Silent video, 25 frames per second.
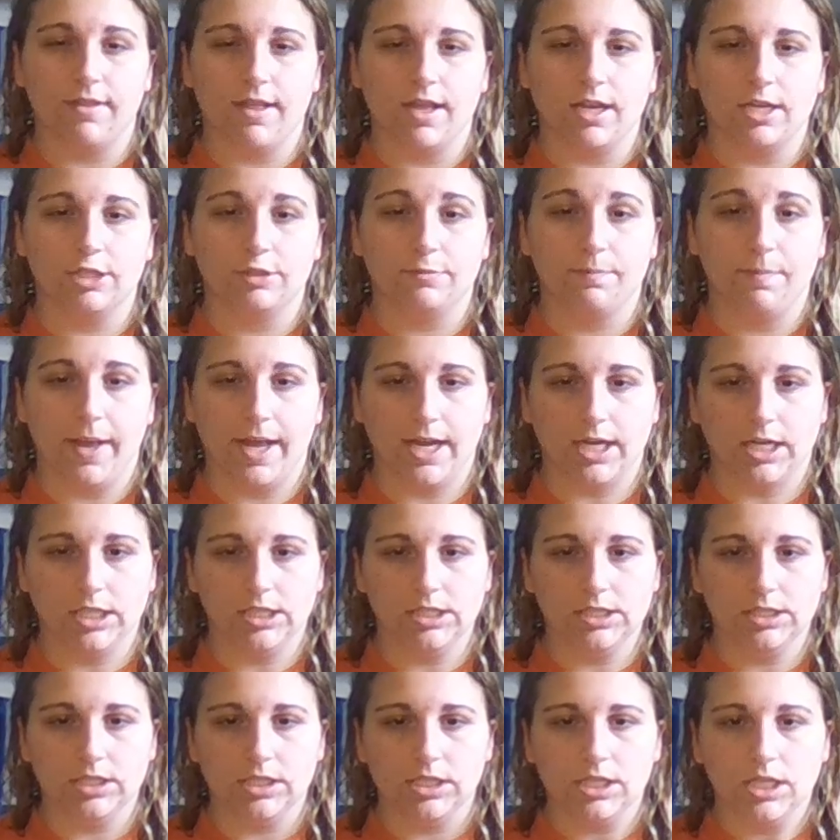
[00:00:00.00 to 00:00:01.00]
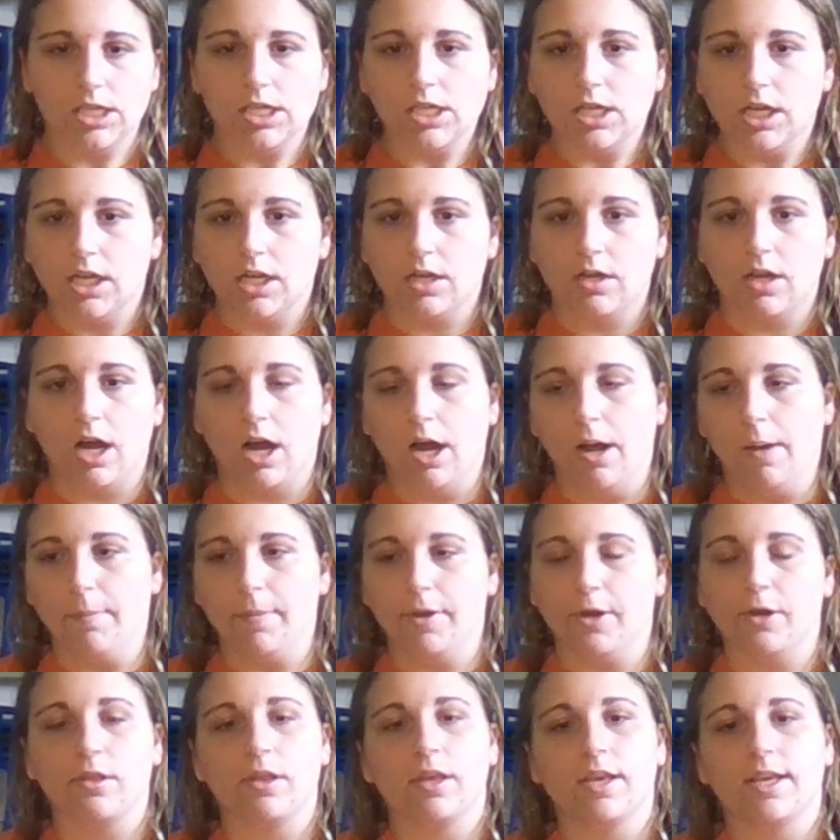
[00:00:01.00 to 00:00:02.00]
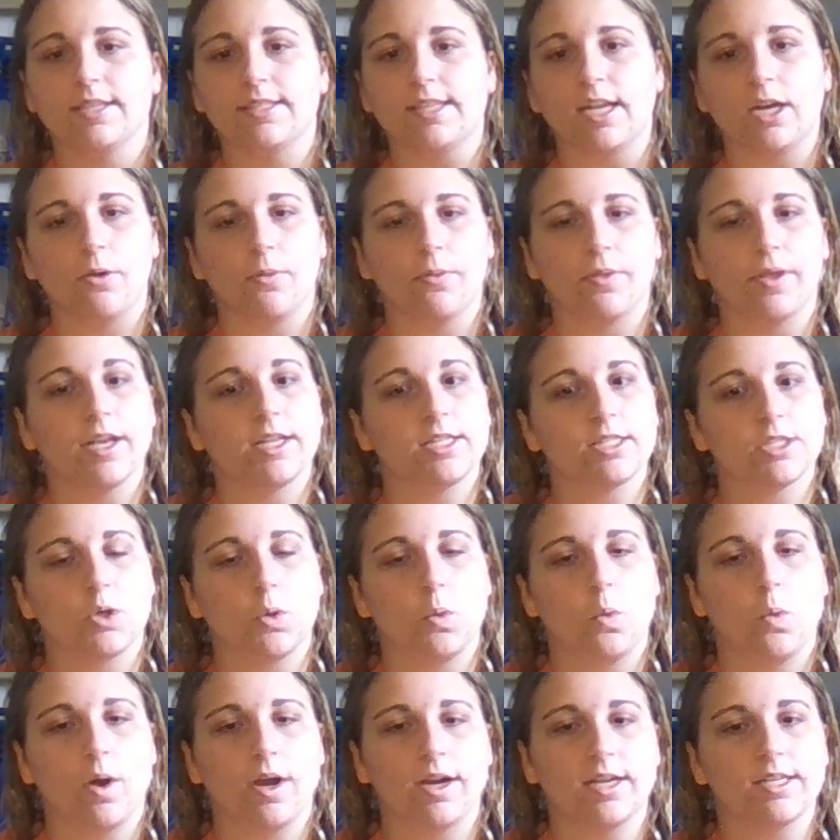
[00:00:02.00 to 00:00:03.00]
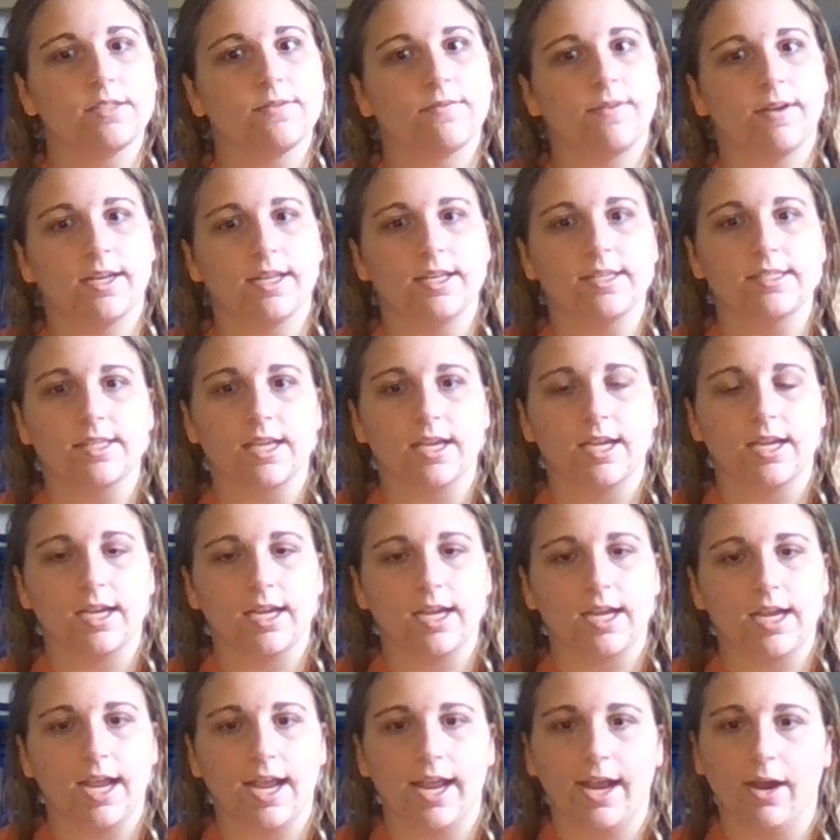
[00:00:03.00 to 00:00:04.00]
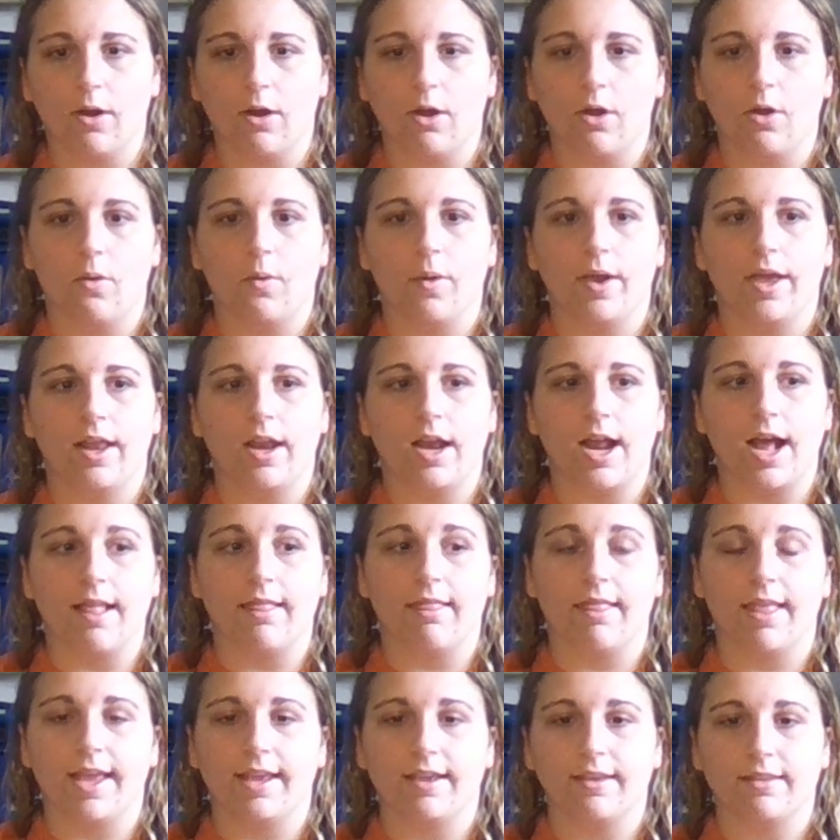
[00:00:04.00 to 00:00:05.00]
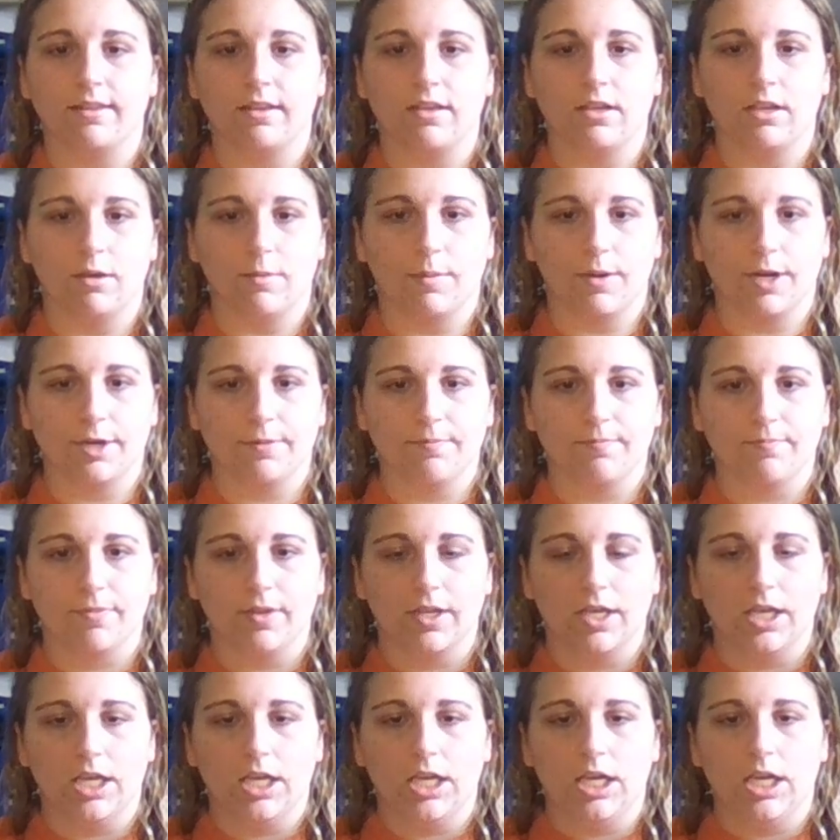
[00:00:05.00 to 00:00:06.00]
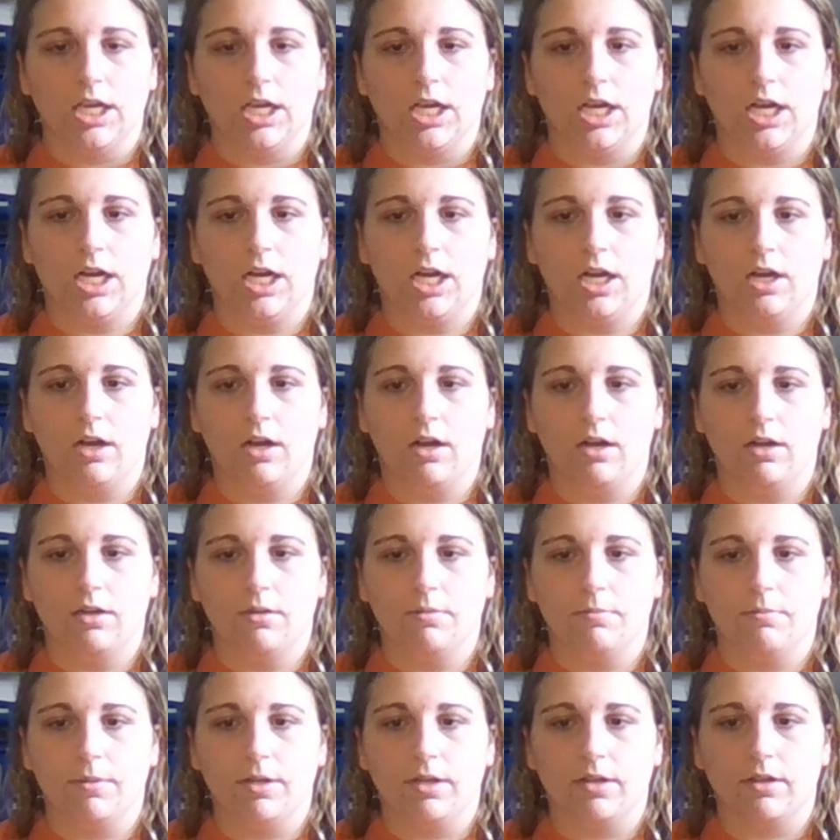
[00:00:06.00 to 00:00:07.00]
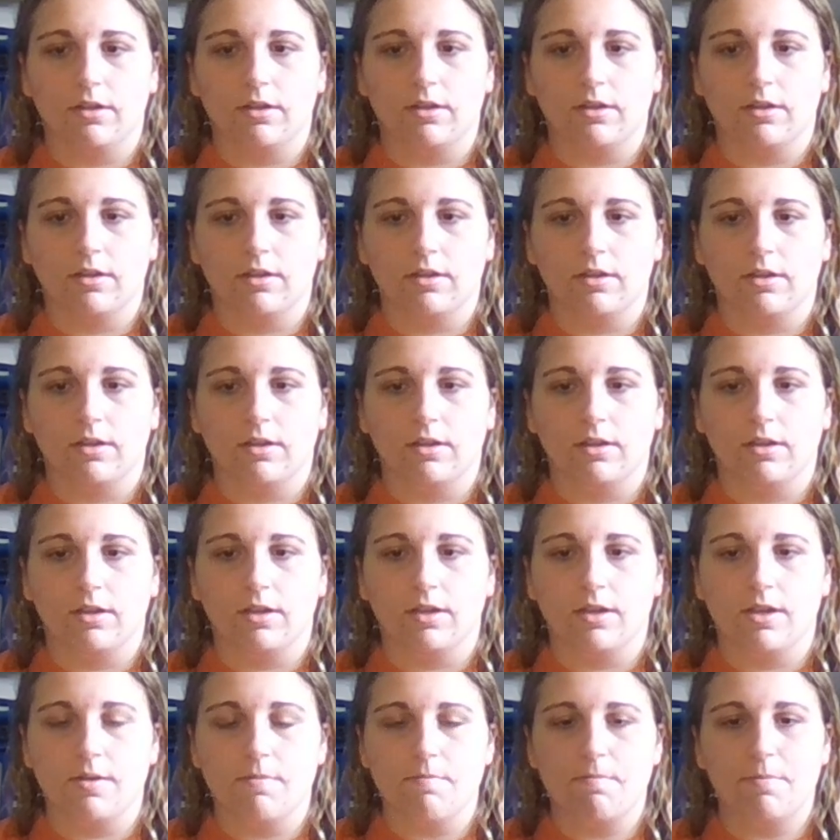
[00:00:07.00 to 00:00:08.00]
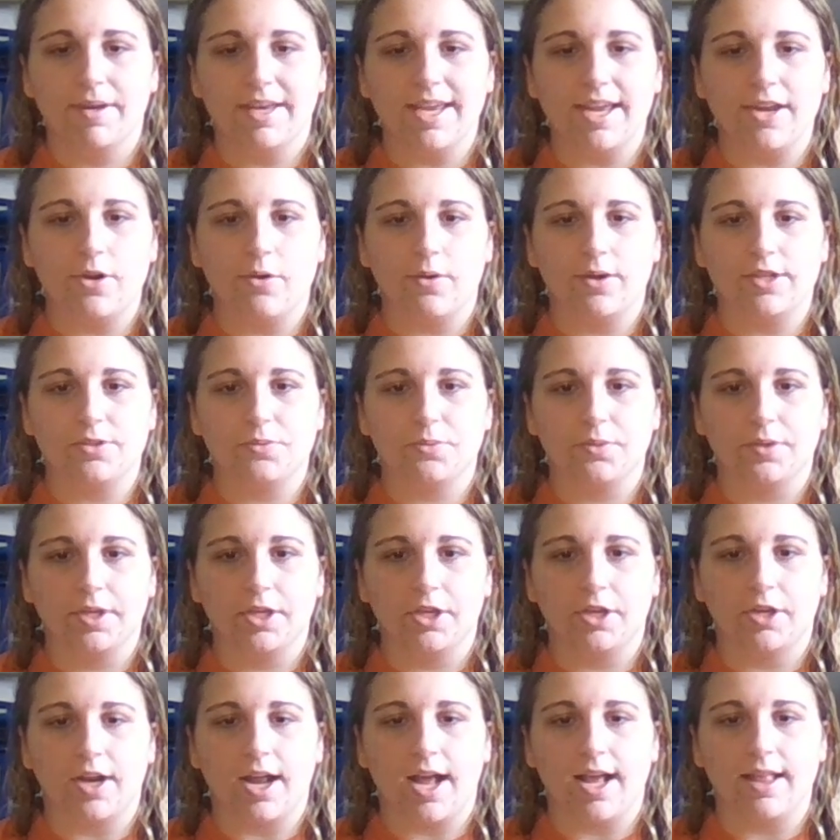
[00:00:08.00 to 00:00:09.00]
Flash better, merely because I don't think it's quite as funny as Arrow, and I like the humor. But yeah, no, it's really good.